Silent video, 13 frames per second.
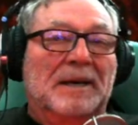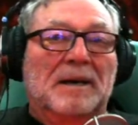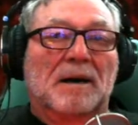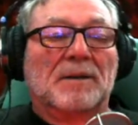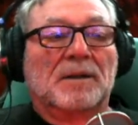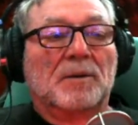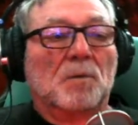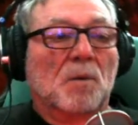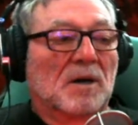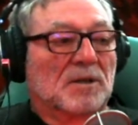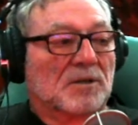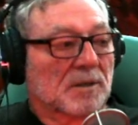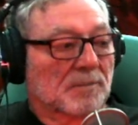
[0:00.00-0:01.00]
on the
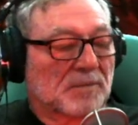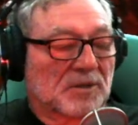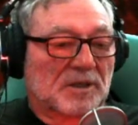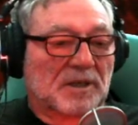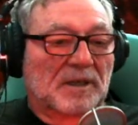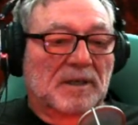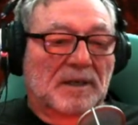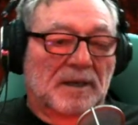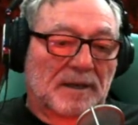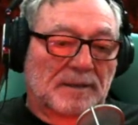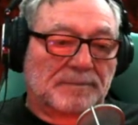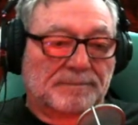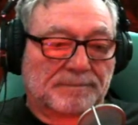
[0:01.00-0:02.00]
washing machine
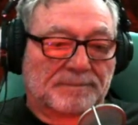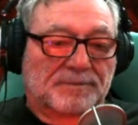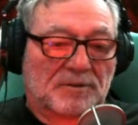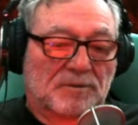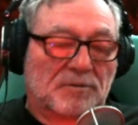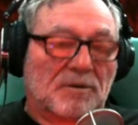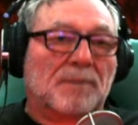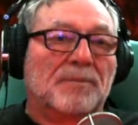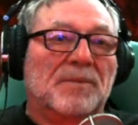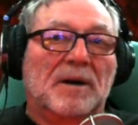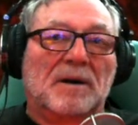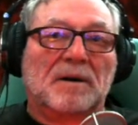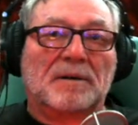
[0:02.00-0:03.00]
drum
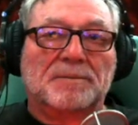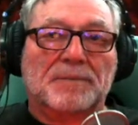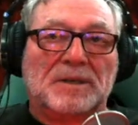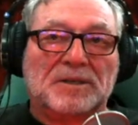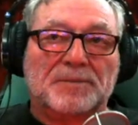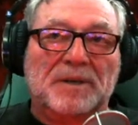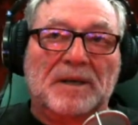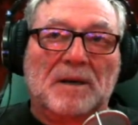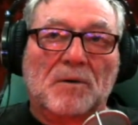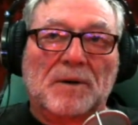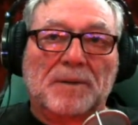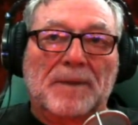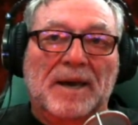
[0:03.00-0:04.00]
there must be
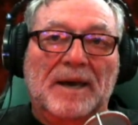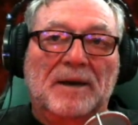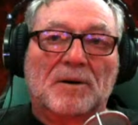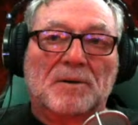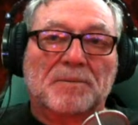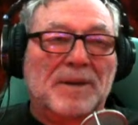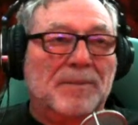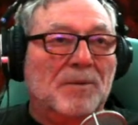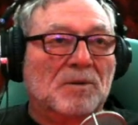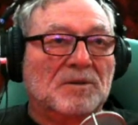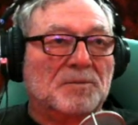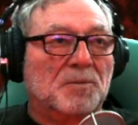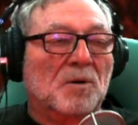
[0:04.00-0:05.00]
going bad, or maybe
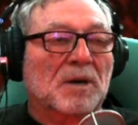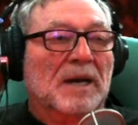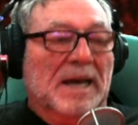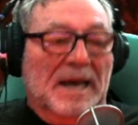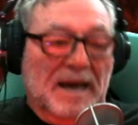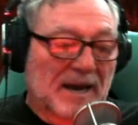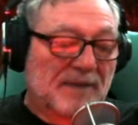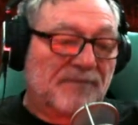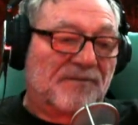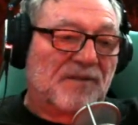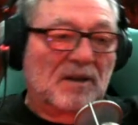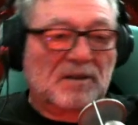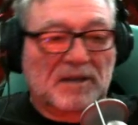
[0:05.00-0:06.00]
one's broke. I
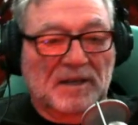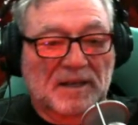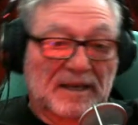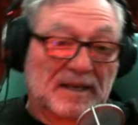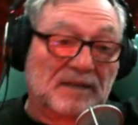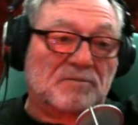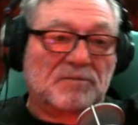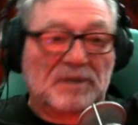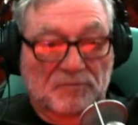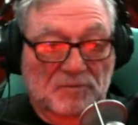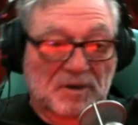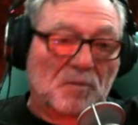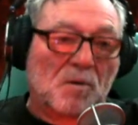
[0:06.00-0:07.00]
felt it, like it
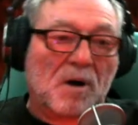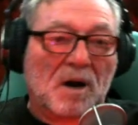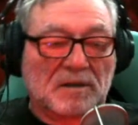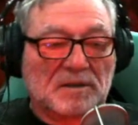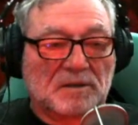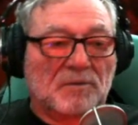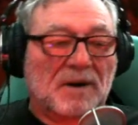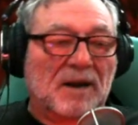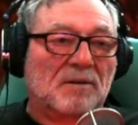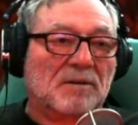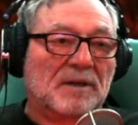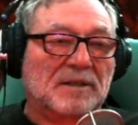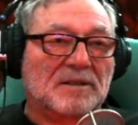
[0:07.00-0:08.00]
really walks
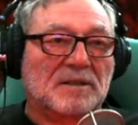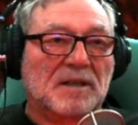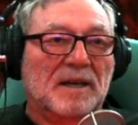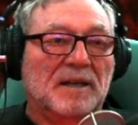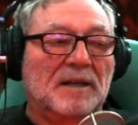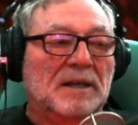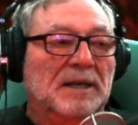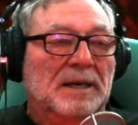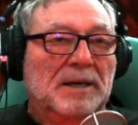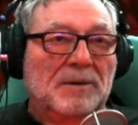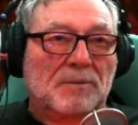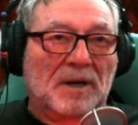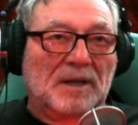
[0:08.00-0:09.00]
around inside.
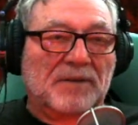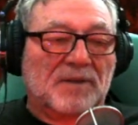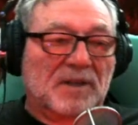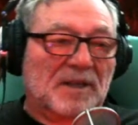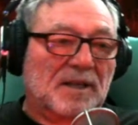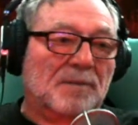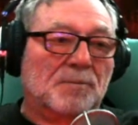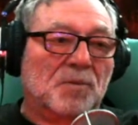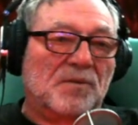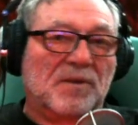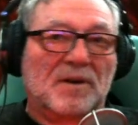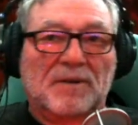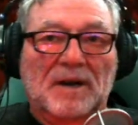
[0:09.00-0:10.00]
When I lift the lid and
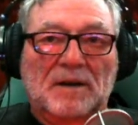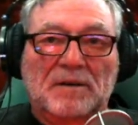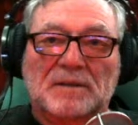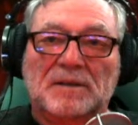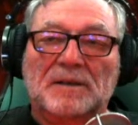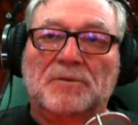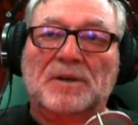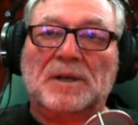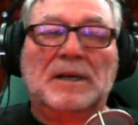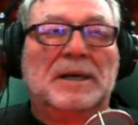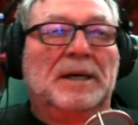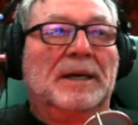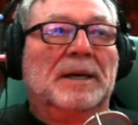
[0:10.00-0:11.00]
move it around, it
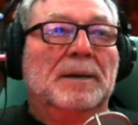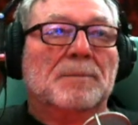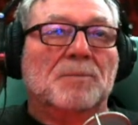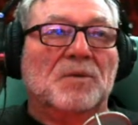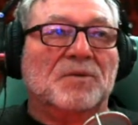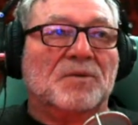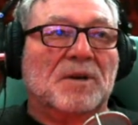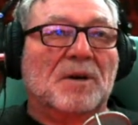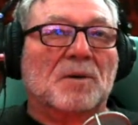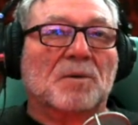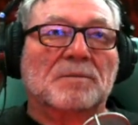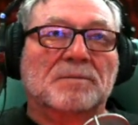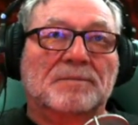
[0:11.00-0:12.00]
really moves
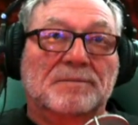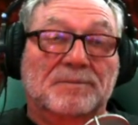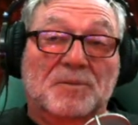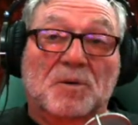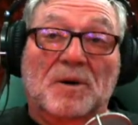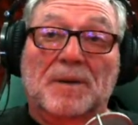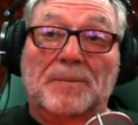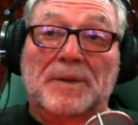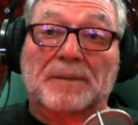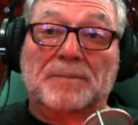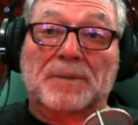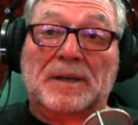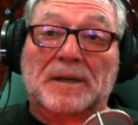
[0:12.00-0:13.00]
around quite a
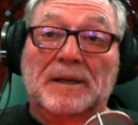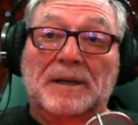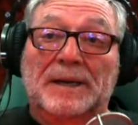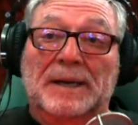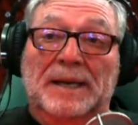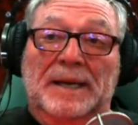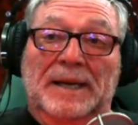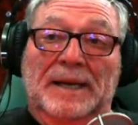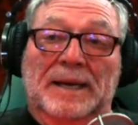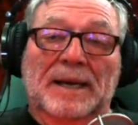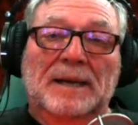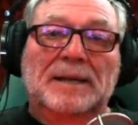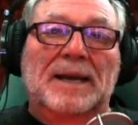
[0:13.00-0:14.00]
bit. But
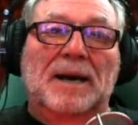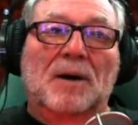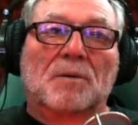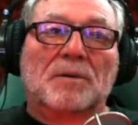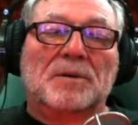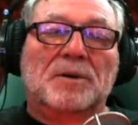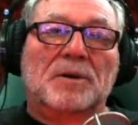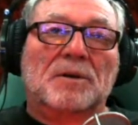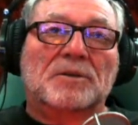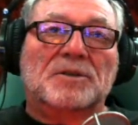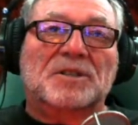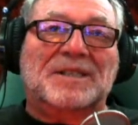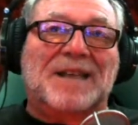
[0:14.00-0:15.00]
now your
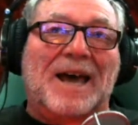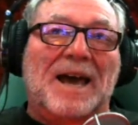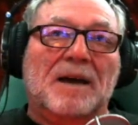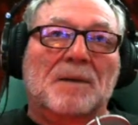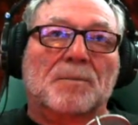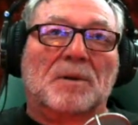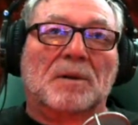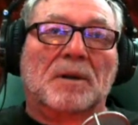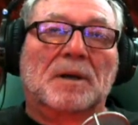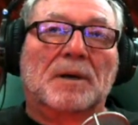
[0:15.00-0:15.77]
stackable,